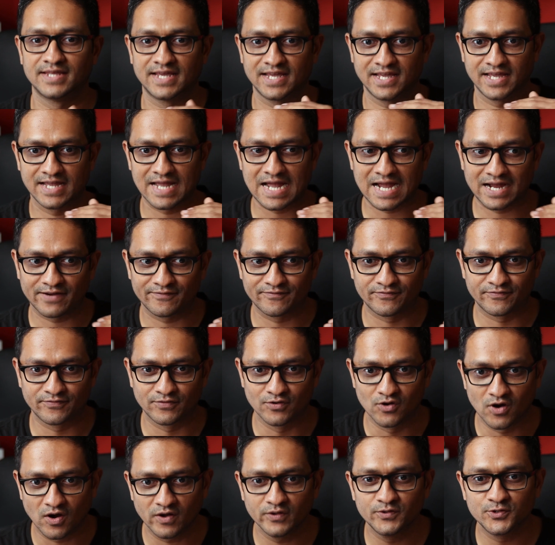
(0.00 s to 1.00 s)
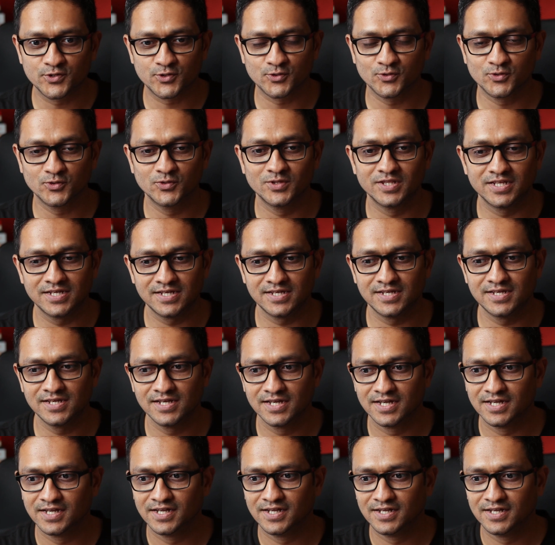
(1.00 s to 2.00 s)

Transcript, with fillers: They have gone through the